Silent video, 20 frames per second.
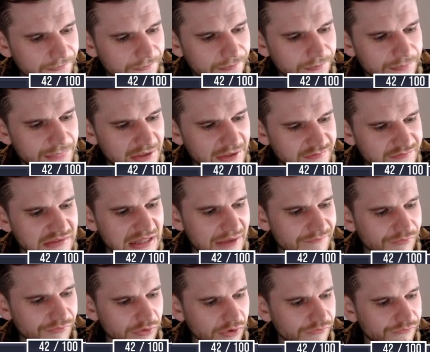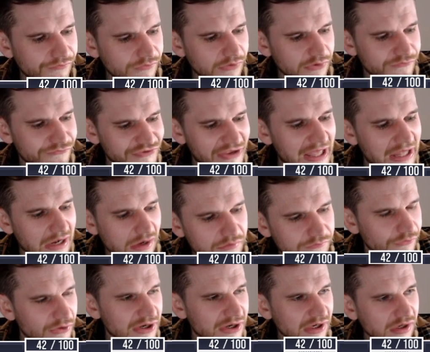this level of talent
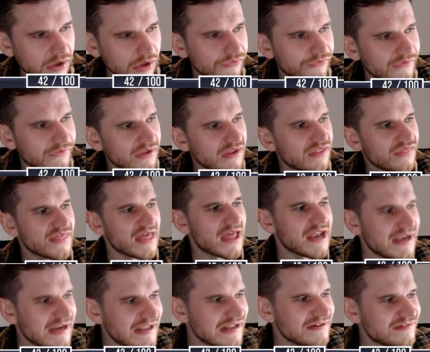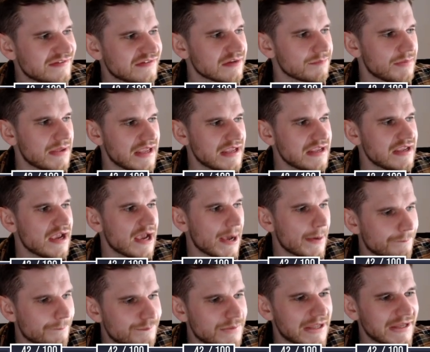for England, there needs to be a
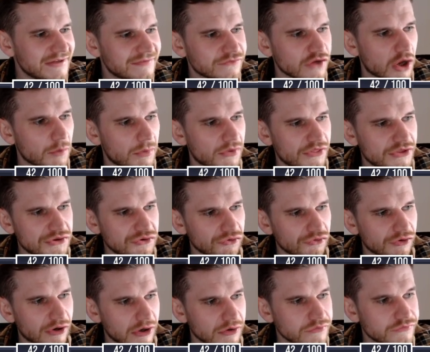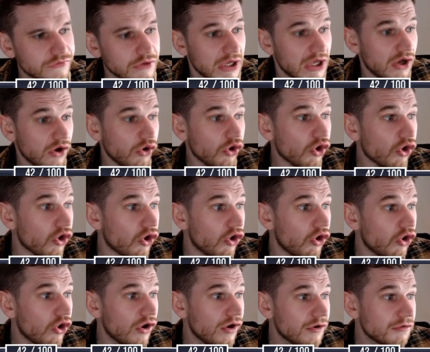big dub at the Euros.
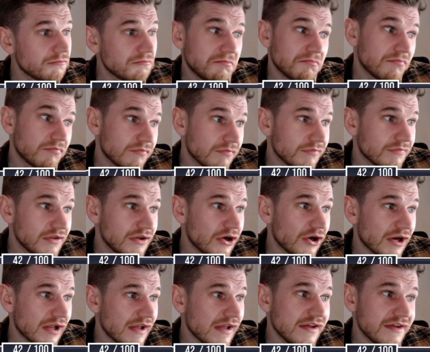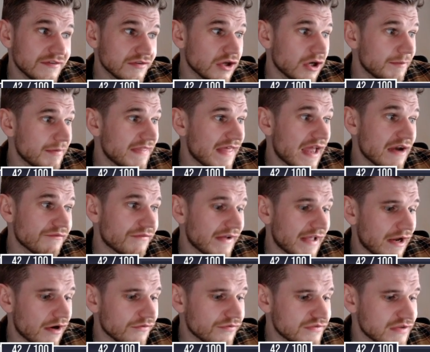Or it's got to be the end for
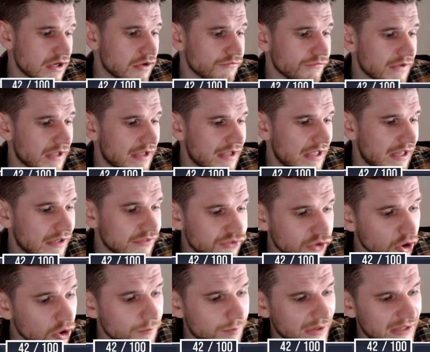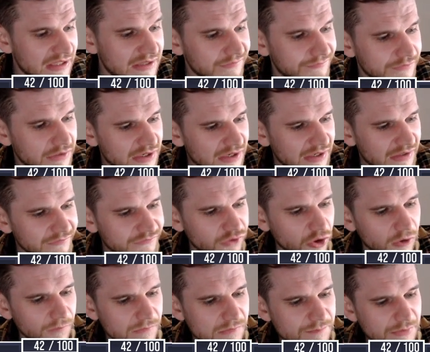Gareth Southgate. And I do believe it's got
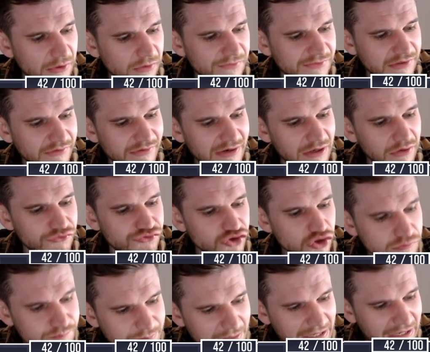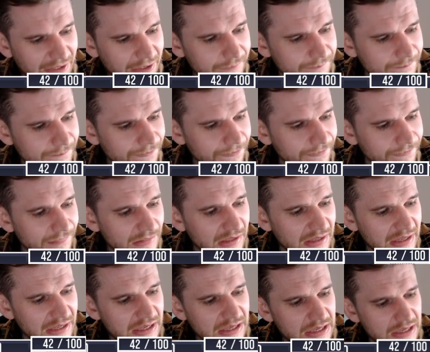to be building around Jude Bellingham.
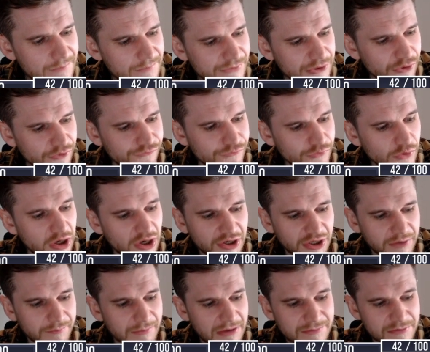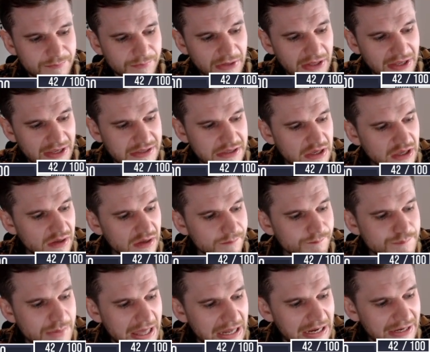If you are going to maybe play
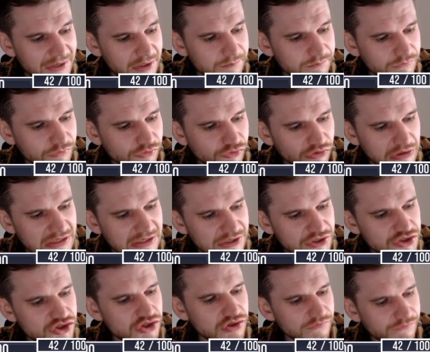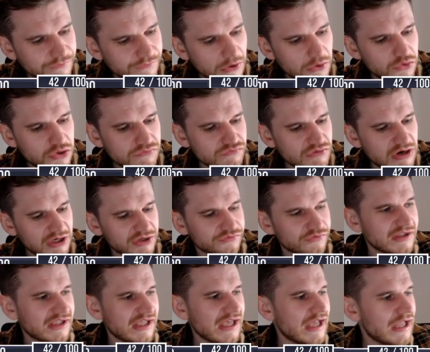Bellingham, Grealish, Foden,
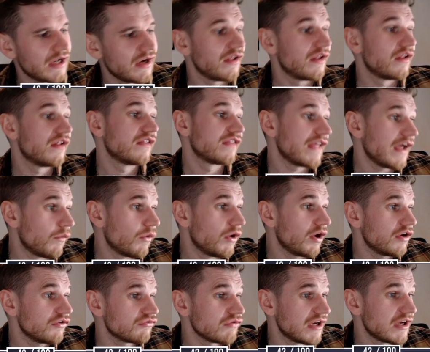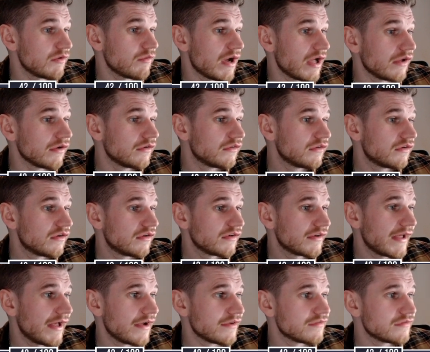Rashford, Kane, that works really well.
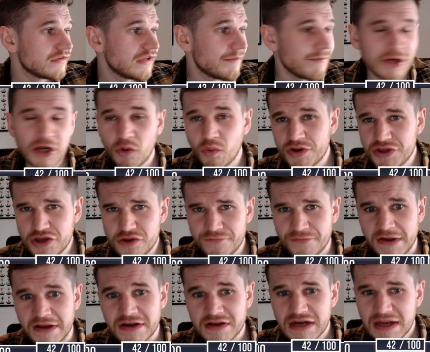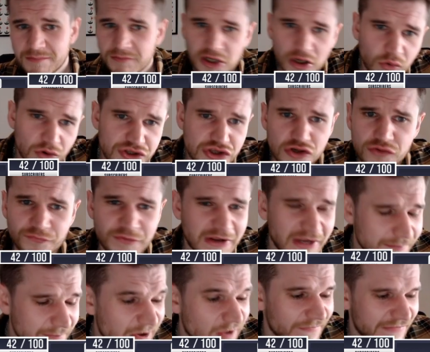Guys, let me know what you think. Let me know what you think
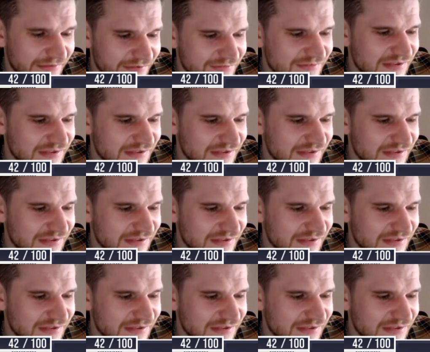about this